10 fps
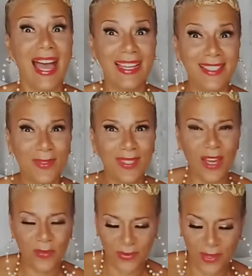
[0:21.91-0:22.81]
And
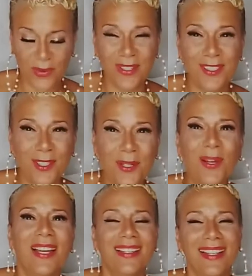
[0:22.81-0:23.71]
without further
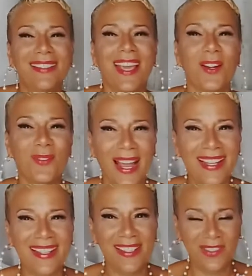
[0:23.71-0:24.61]
ado, let's get
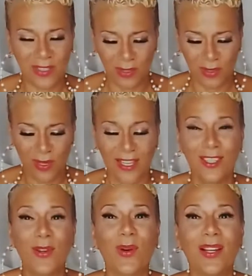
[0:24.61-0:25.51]
right into
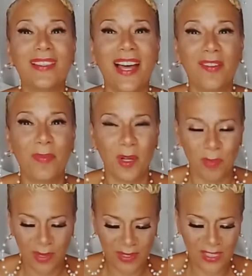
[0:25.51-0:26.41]
your love bird
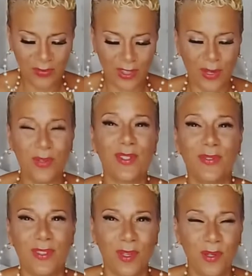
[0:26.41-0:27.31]
bonus for those
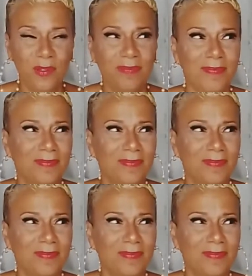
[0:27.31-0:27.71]
of you